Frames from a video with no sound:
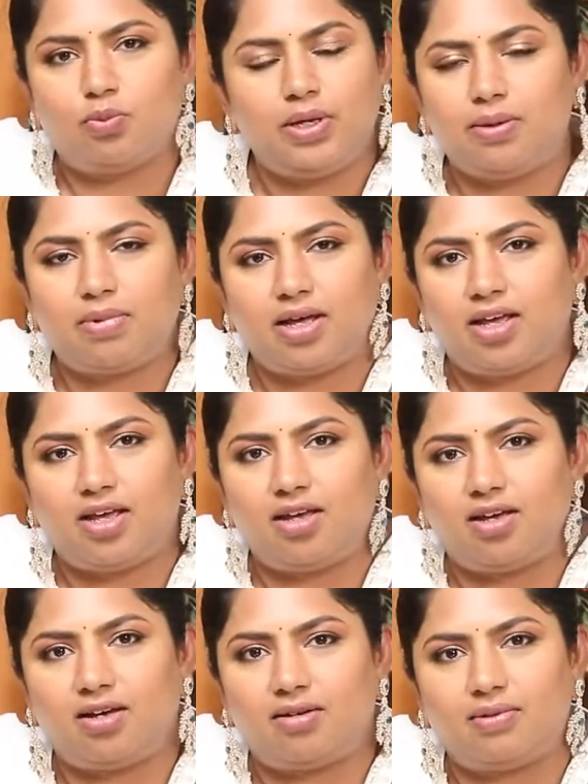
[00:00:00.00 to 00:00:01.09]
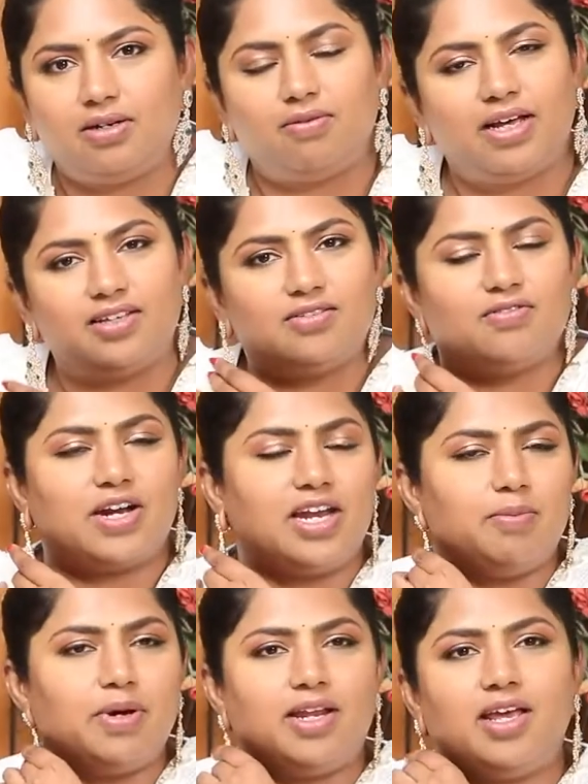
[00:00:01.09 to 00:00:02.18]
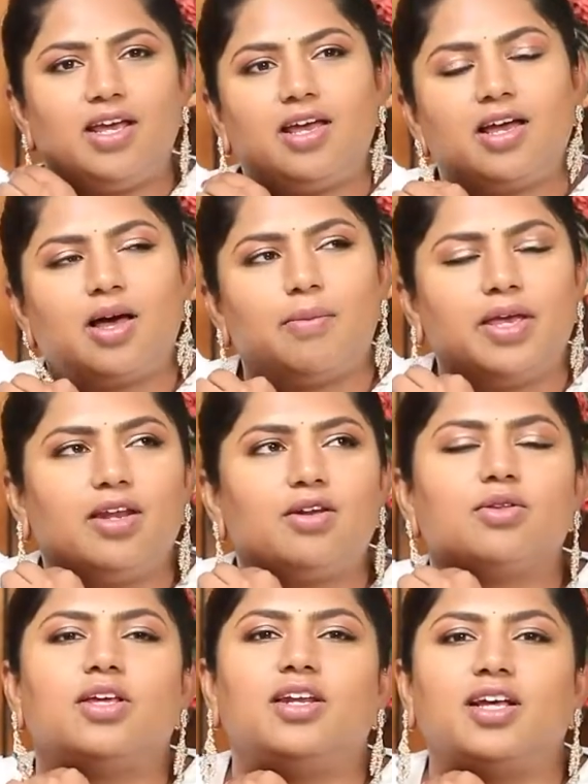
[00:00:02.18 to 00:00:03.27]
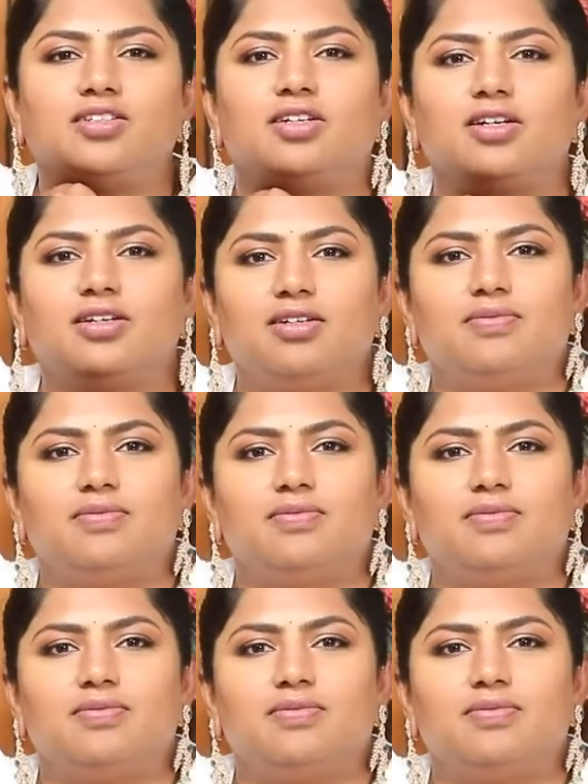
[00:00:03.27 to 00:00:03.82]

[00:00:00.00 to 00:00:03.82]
would be my advice for anybody coming into the industry.